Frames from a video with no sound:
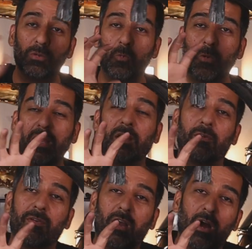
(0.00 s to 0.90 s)
All the
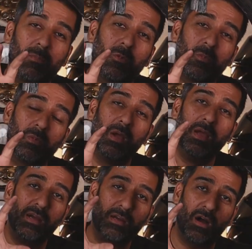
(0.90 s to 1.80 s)
wheel of a carbon
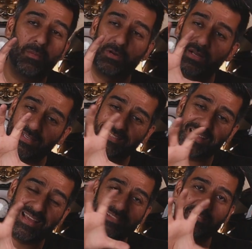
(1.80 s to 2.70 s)

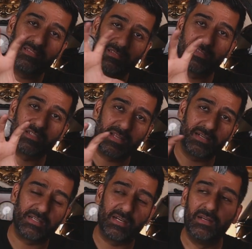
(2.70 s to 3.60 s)
is in the
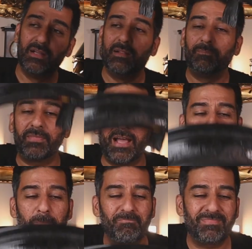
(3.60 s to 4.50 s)
center.
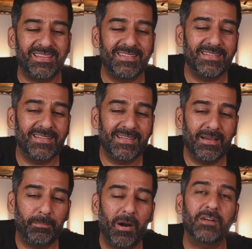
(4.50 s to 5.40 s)
Now,
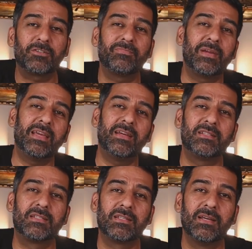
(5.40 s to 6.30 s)
part of me
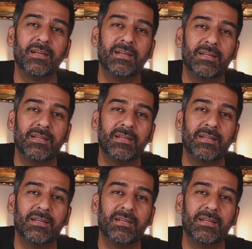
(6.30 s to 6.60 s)
is